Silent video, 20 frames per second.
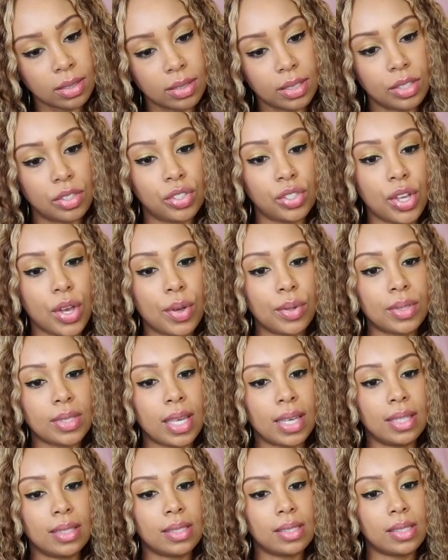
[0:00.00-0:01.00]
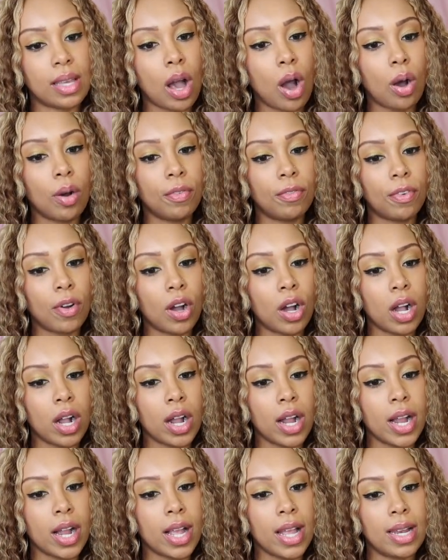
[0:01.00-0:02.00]
that shows like it's
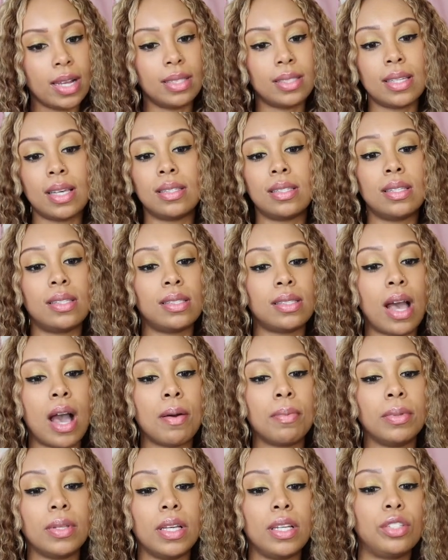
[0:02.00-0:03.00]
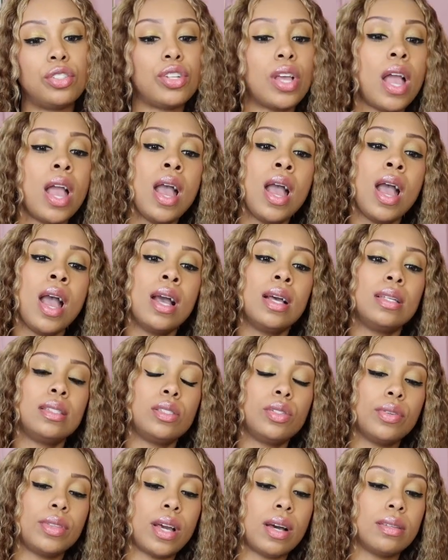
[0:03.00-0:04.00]
Telfar, and it says established
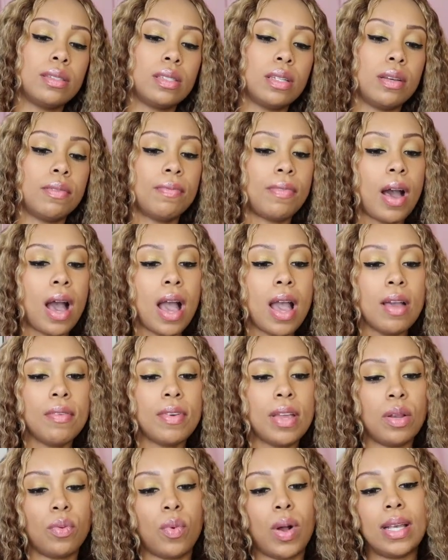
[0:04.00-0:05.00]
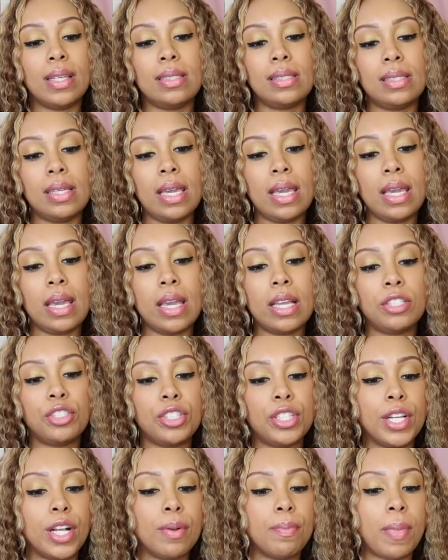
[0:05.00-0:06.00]
2005 NYC,
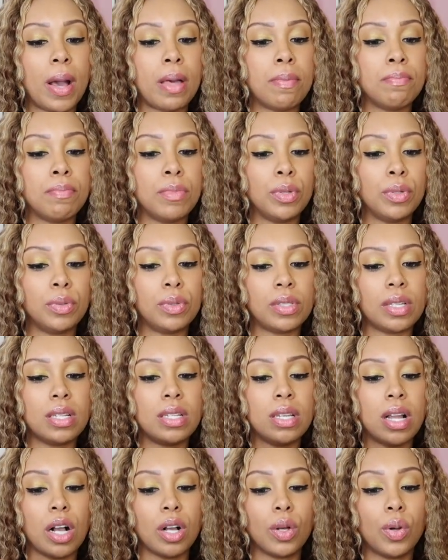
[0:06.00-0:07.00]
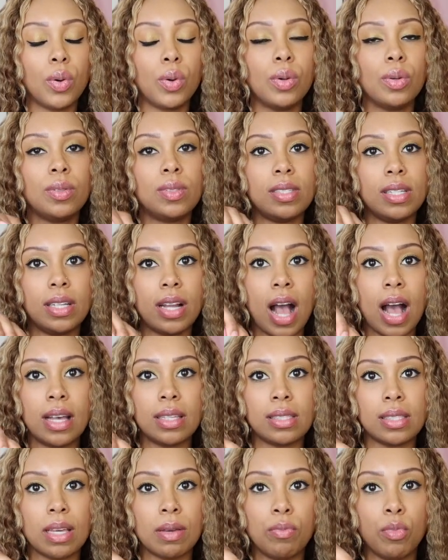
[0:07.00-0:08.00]
engineered by Moose Knuckles, and it
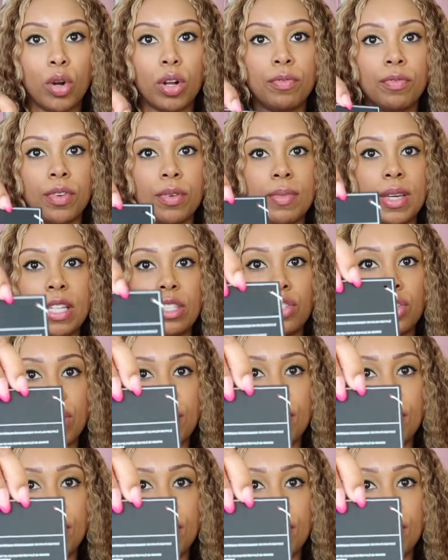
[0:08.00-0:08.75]
has like more information